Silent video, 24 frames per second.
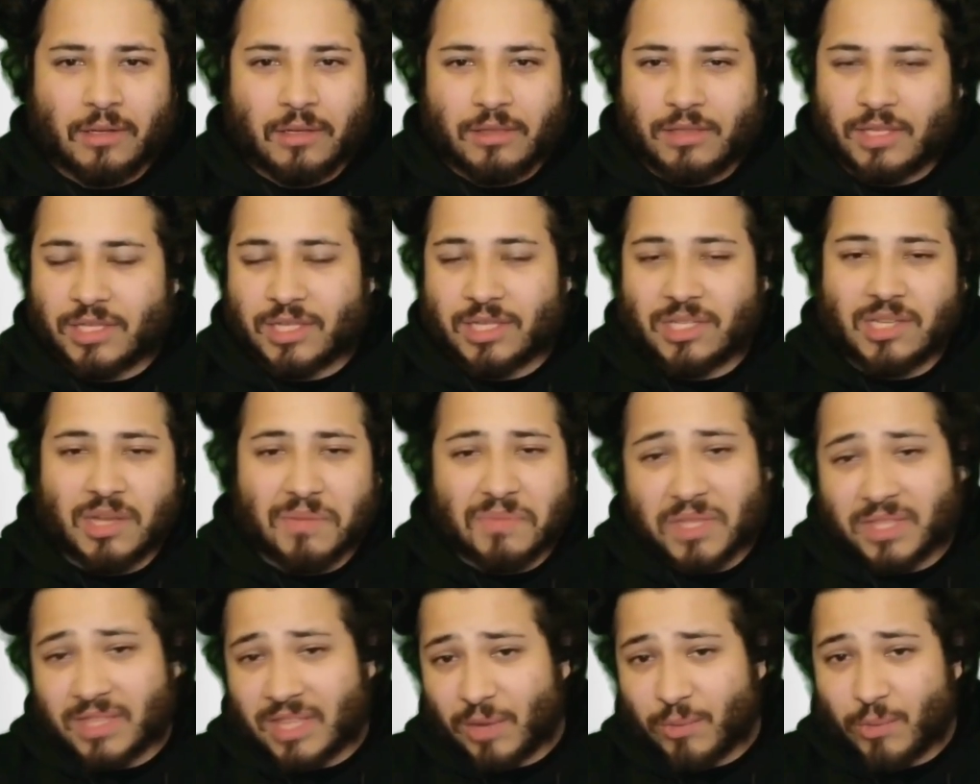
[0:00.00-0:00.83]
this is
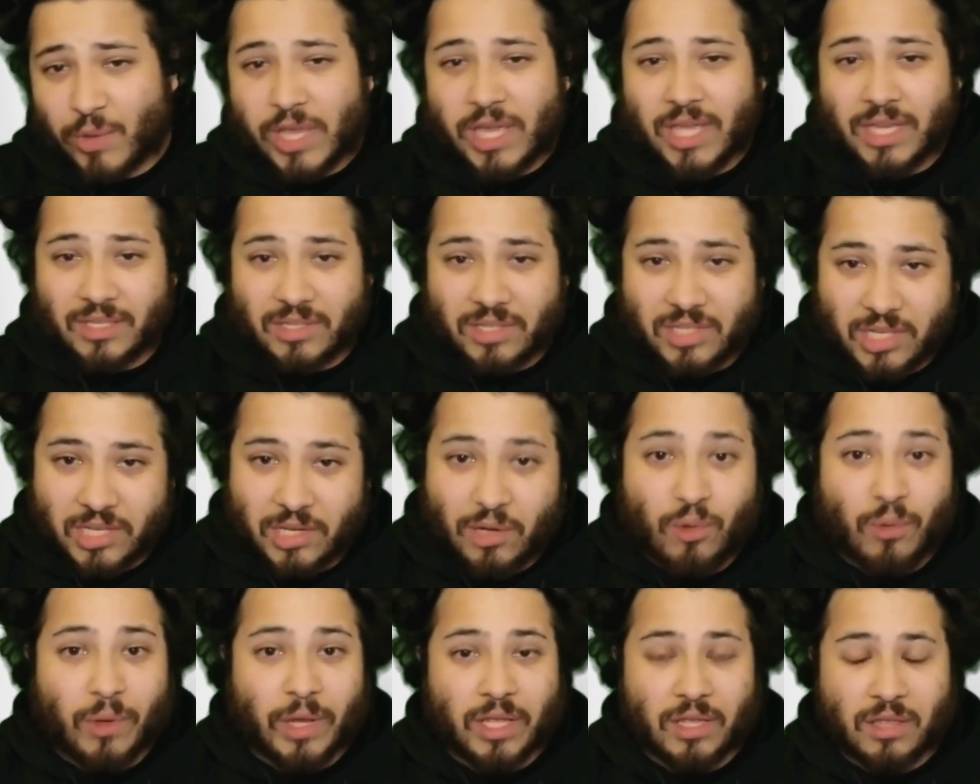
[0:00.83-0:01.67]
something that we can
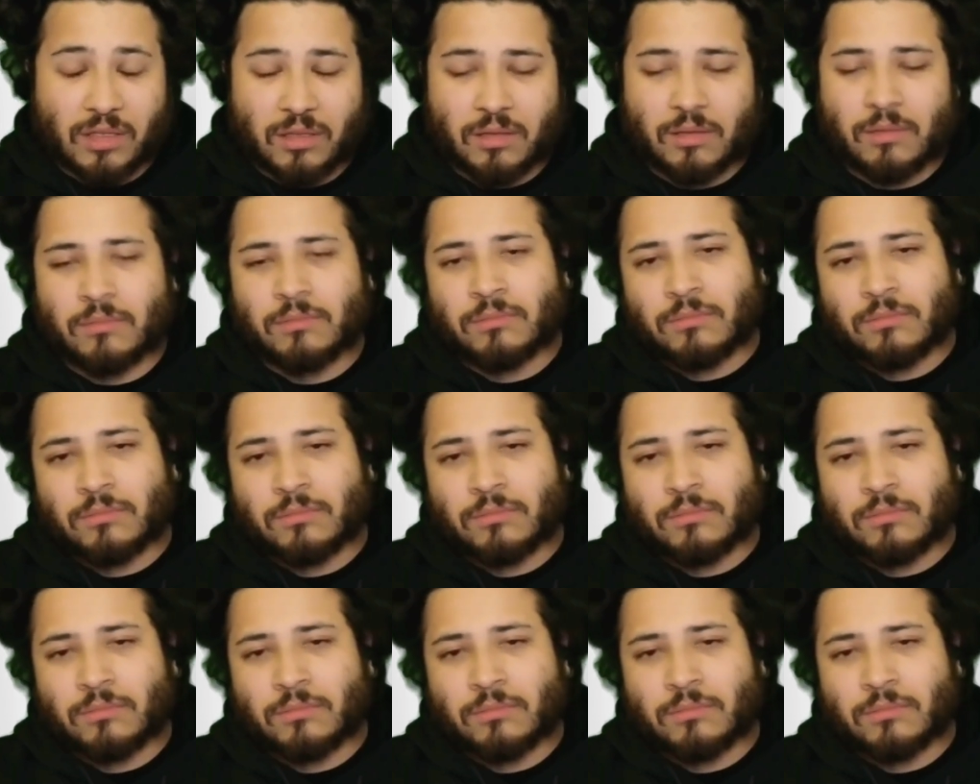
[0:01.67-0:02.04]
deal with,